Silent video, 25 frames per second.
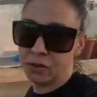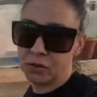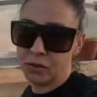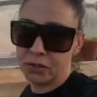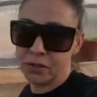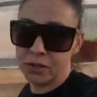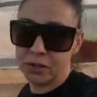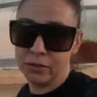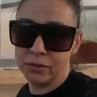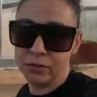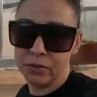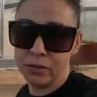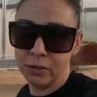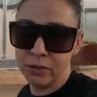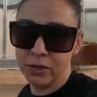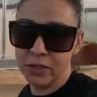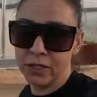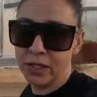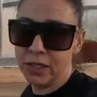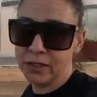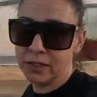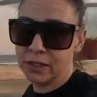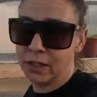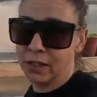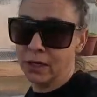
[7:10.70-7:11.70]
interested in doing
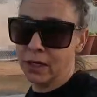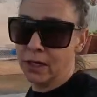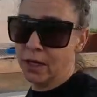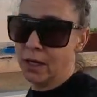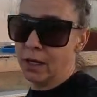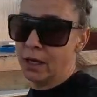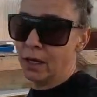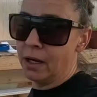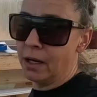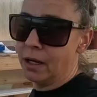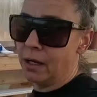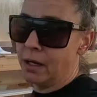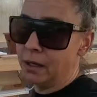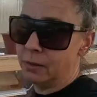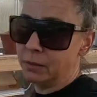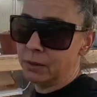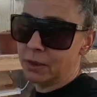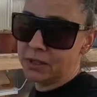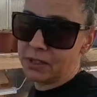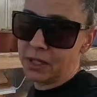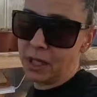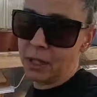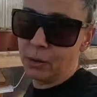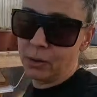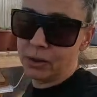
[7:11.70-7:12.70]
it
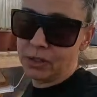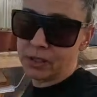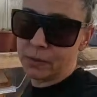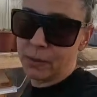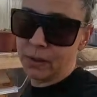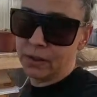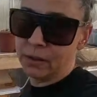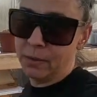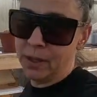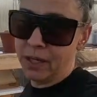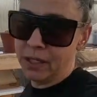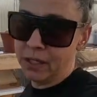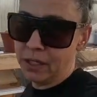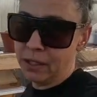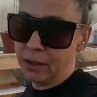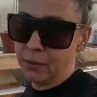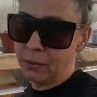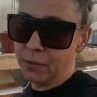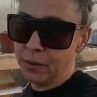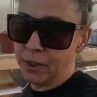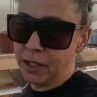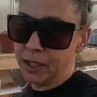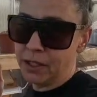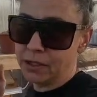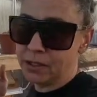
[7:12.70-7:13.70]
because I don't want to spend the money,
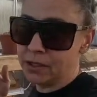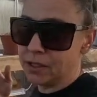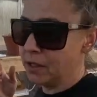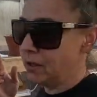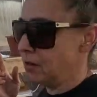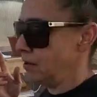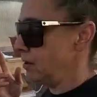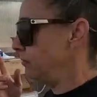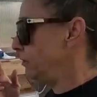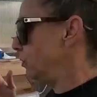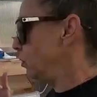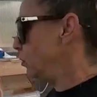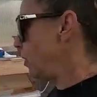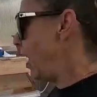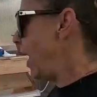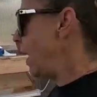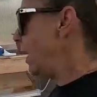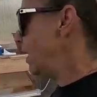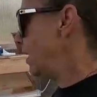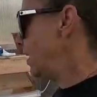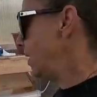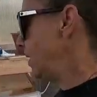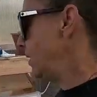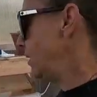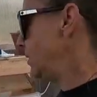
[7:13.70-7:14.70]
but the
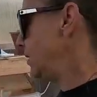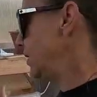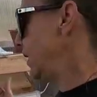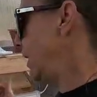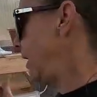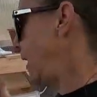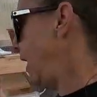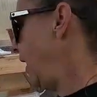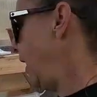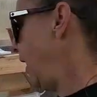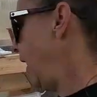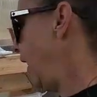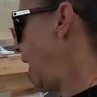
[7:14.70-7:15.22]
varieties that I